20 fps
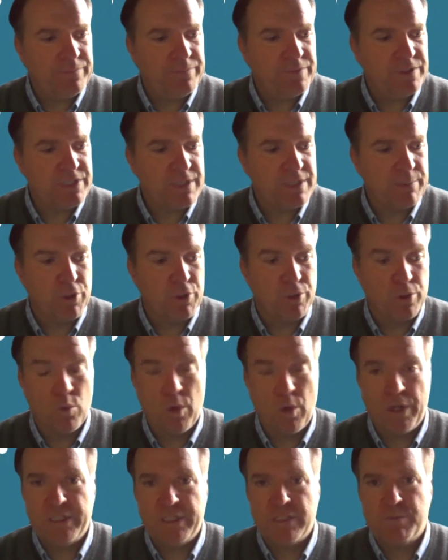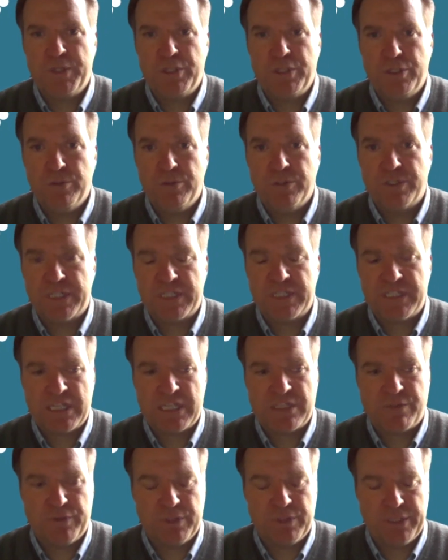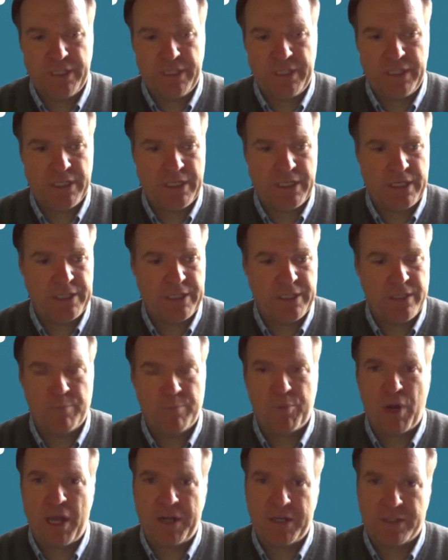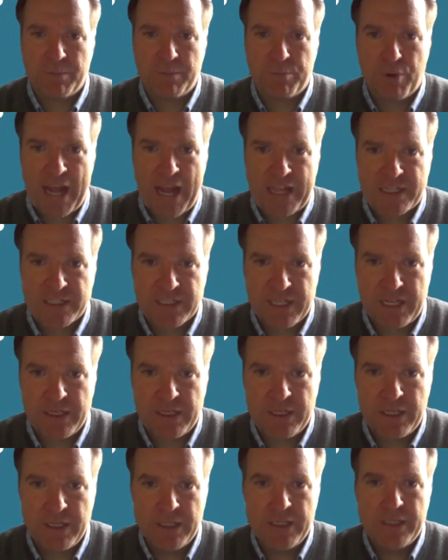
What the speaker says: similar to what has been used successfully in the product Abraxane,